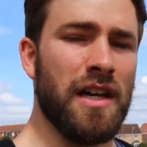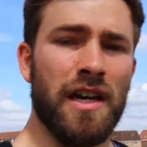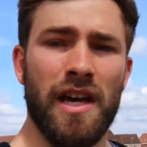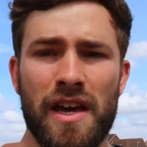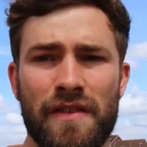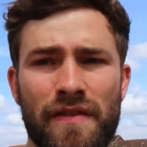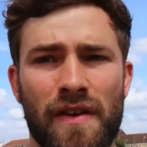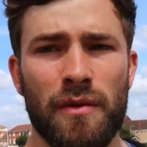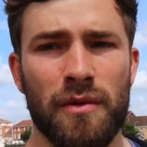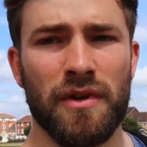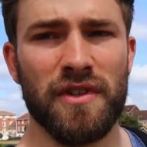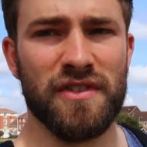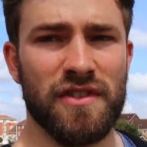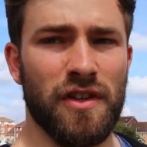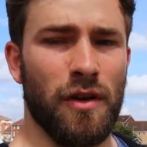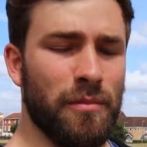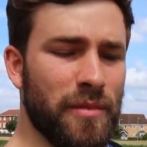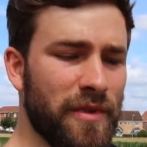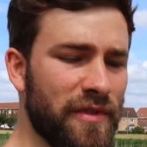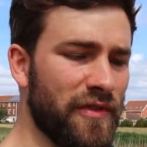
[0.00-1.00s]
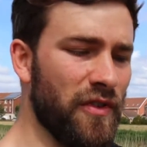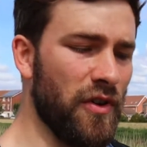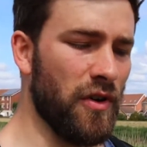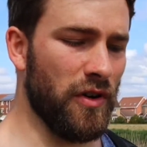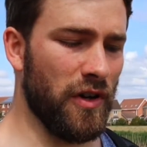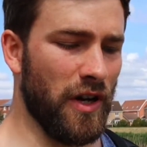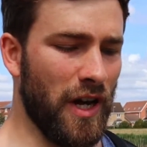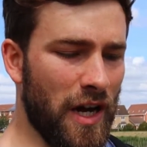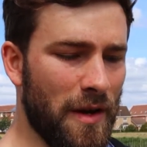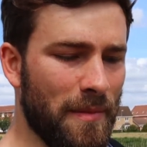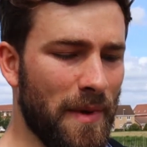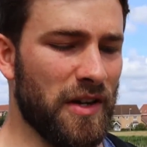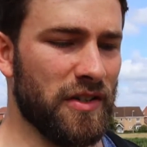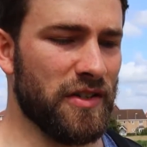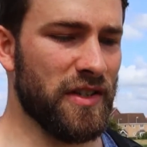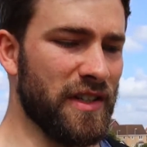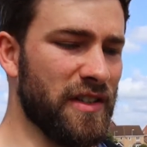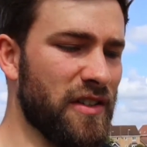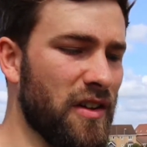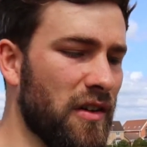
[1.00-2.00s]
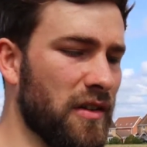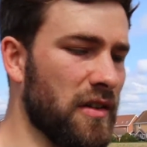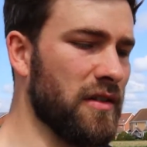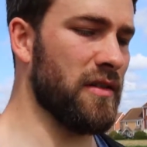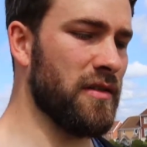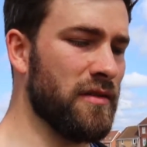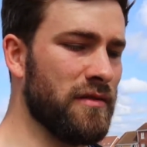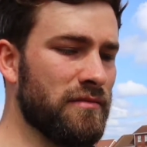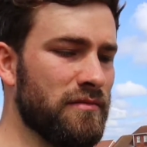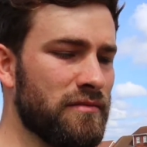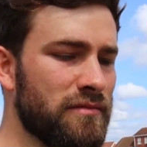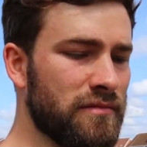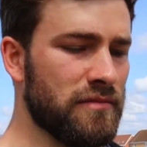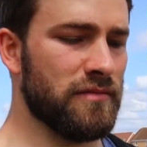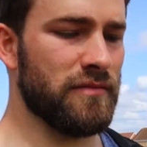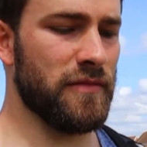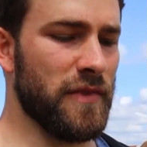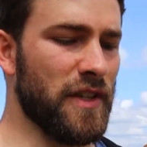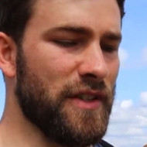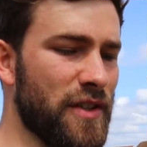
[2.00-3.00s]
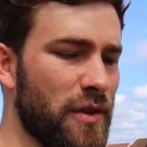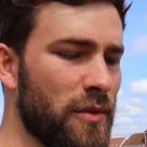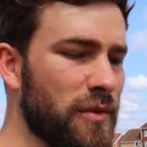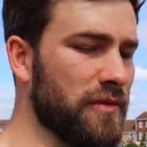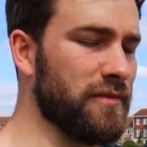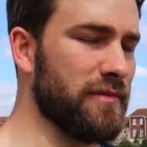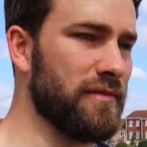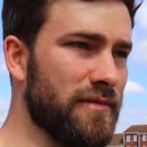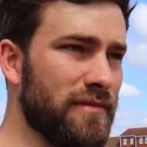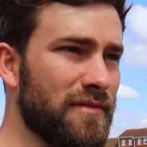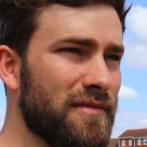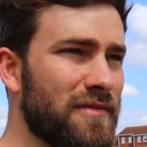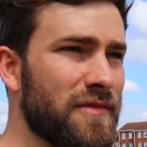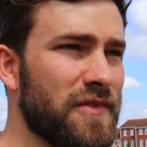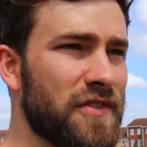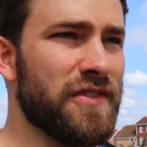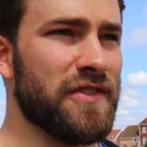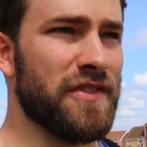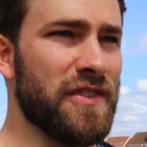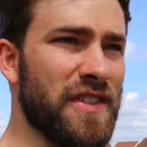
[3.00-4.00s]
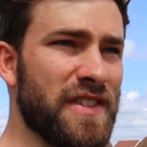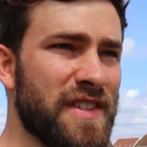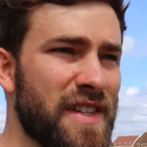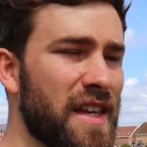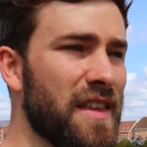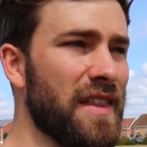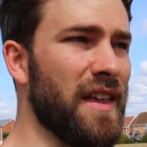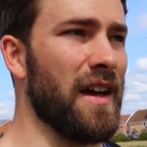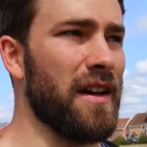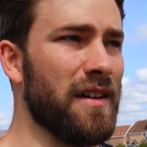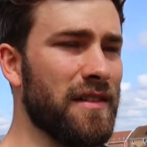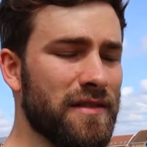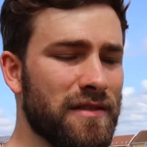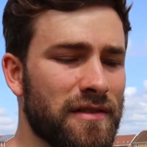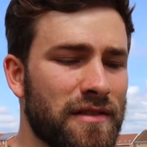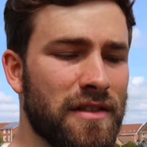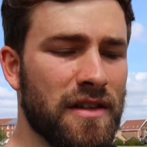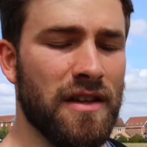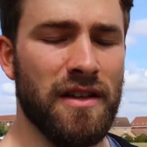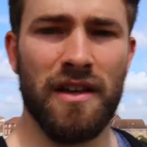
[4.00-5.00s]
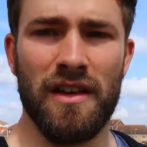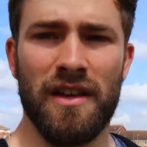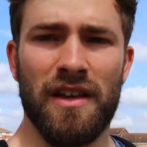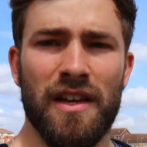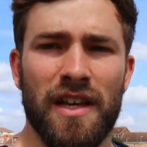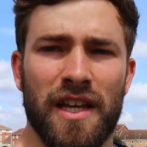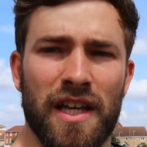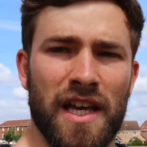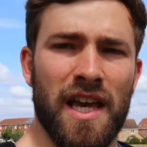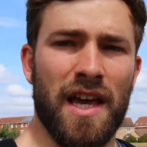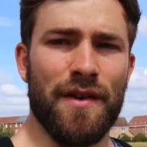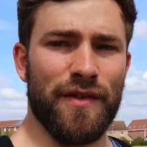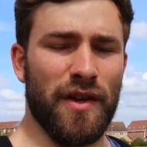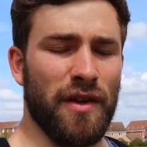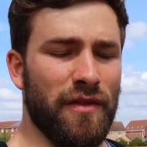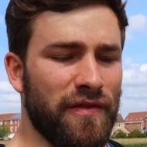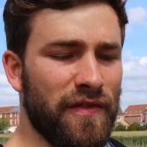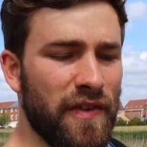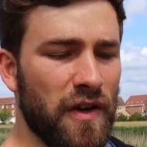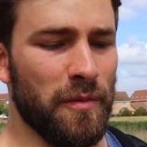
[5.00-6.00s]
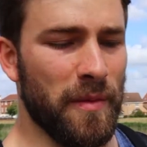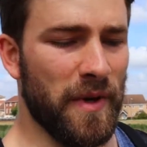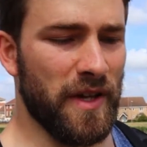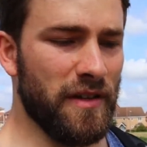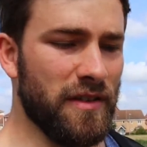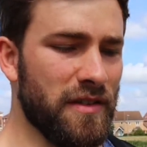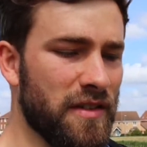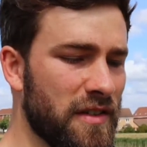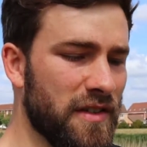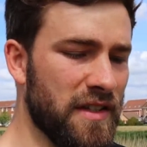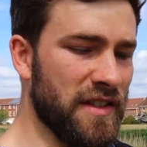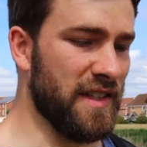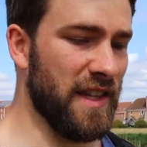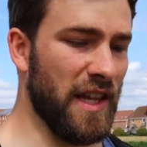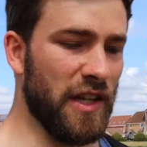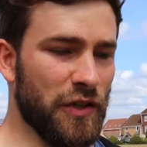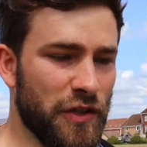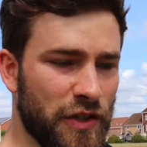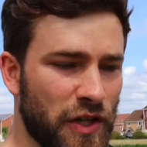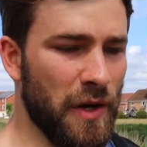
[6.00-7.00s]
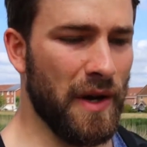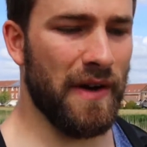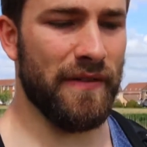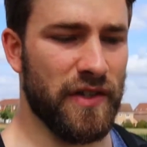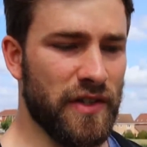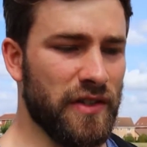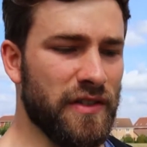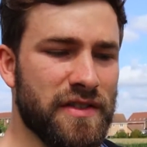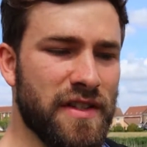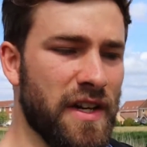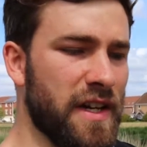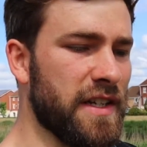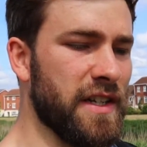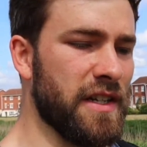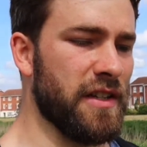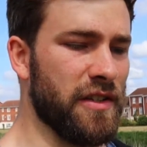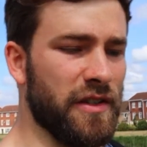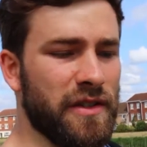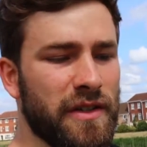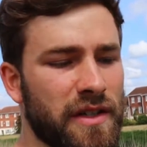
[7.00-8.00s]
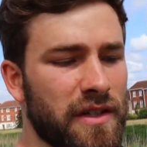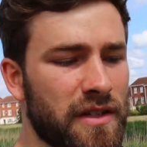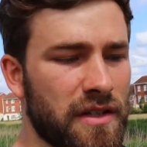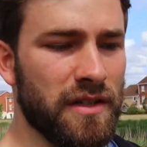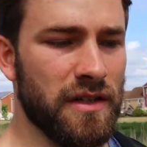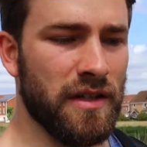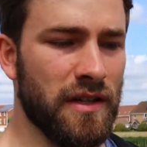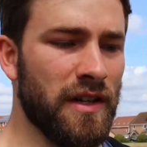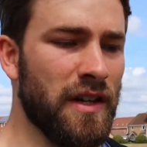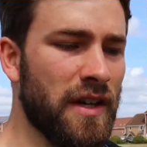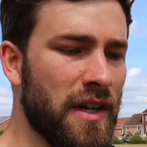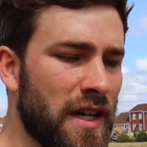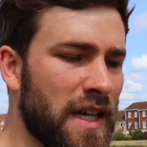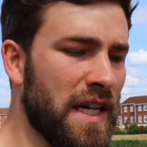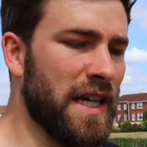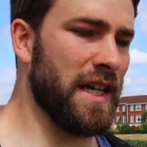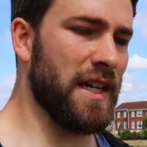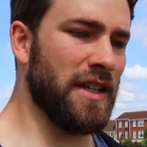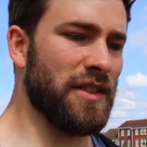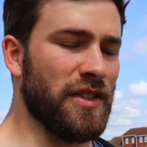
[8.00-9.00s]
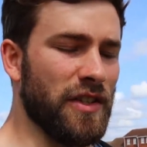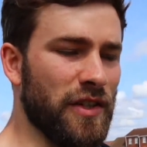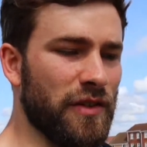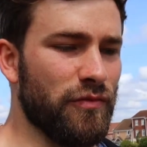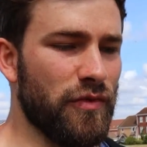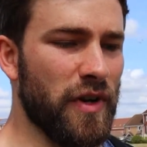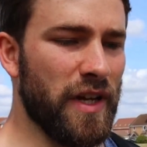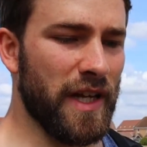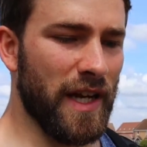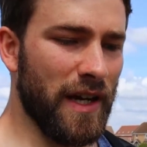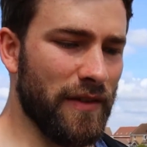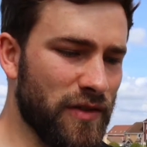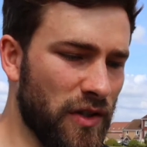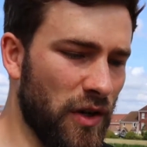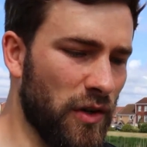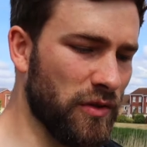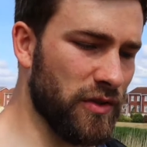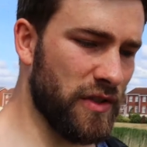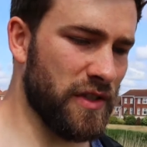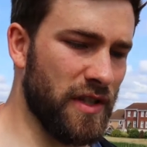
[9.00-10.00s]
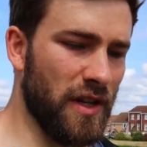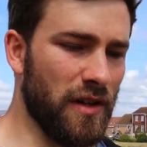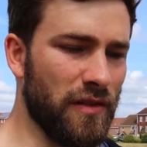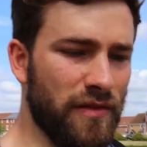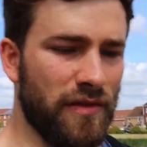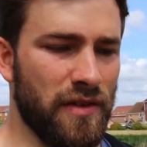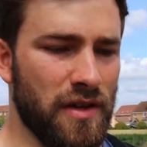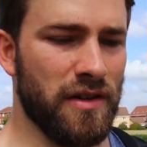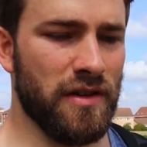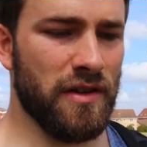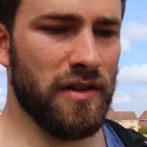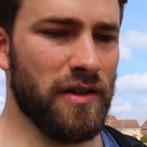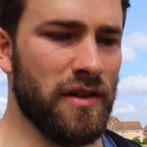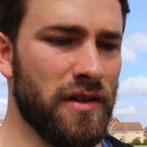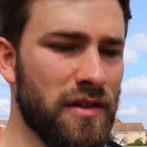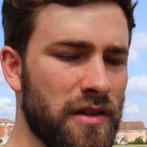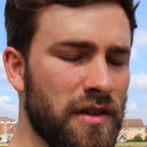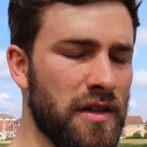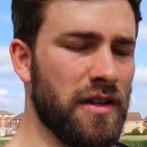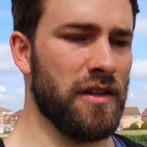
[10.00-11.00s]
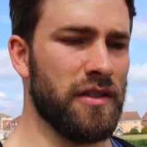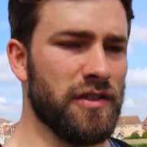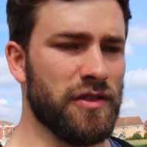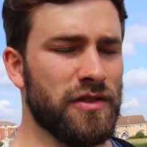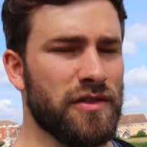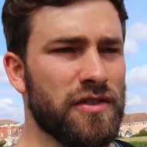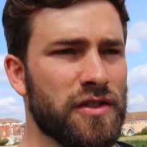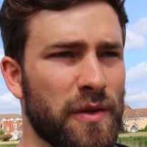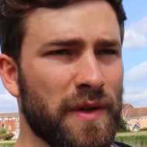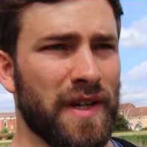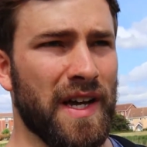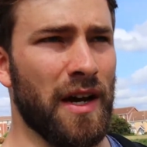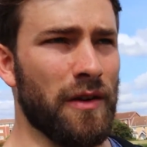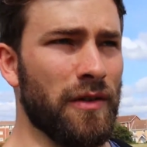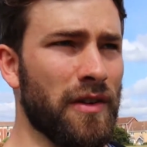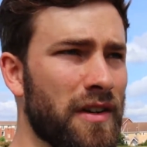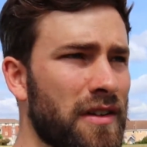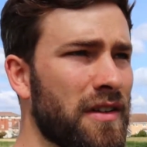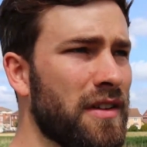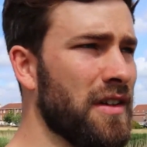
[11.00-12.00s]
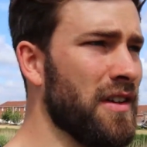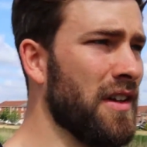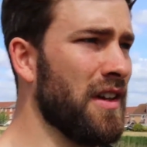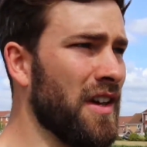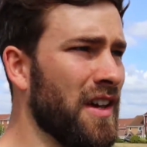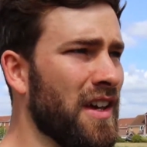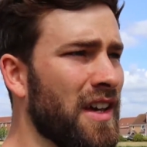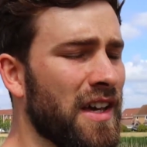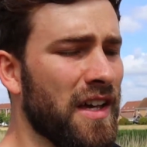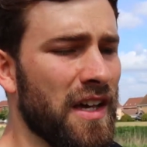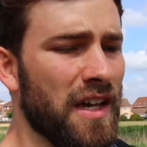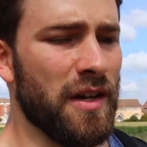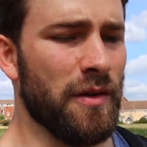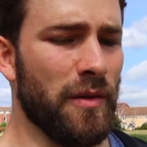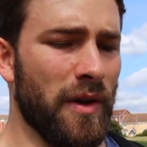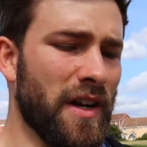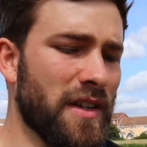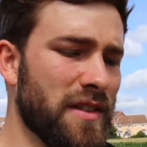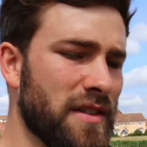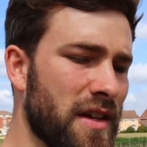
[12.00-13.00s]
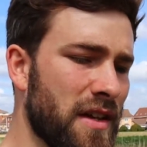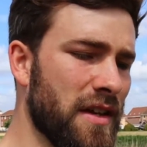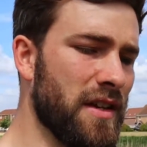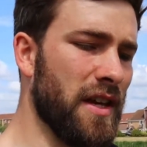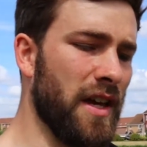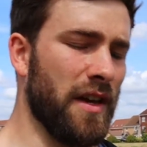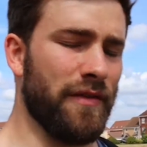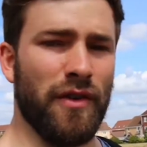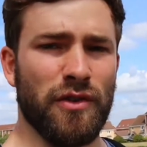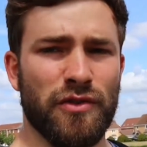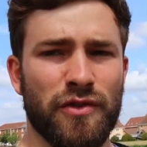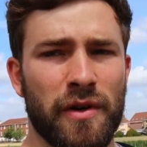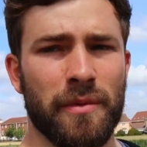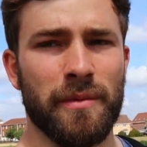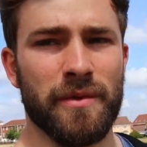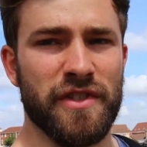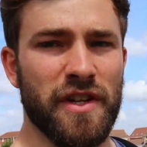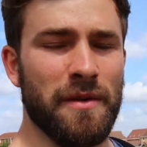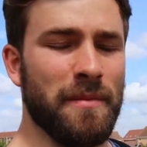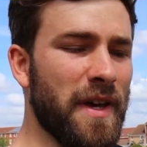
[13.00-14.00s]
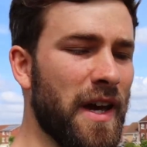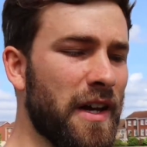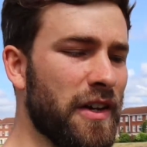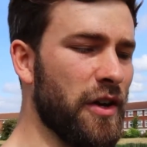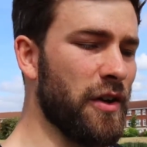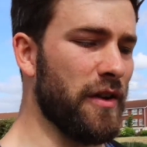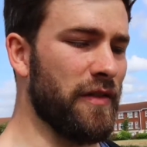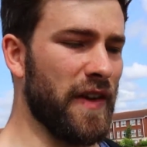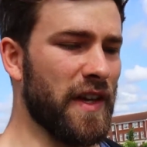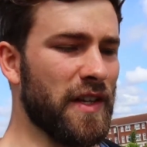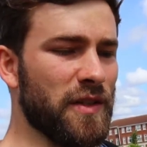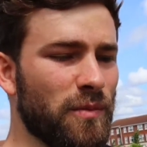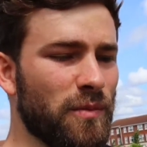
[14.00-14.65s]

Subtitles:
If I want to stop before I'm actually done, there's no one to see that. If I don't film it, there's literally no evidence that I didn't do it. So you really have to hold yourself to account. Whereas if I was training with Jimmy, I know if he's